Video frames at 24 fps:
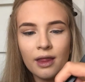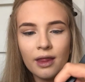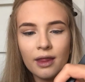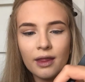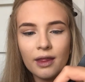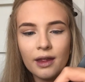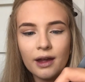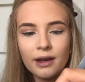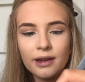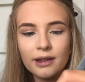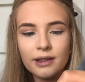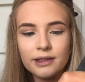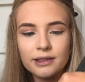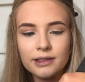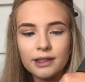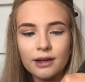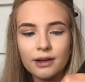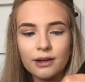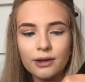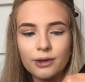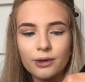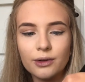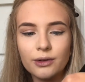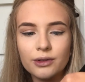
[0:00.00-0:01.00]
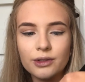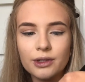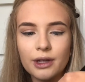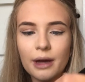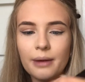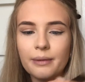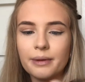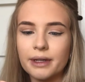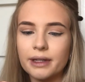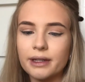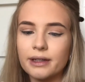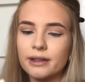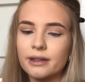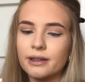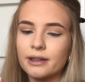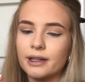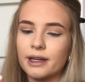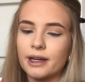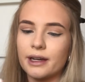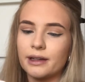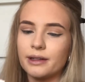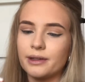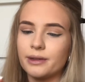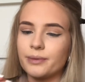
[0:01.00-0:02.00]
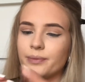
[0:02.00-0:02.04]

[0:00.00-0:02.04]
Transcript: That is good going. Okay.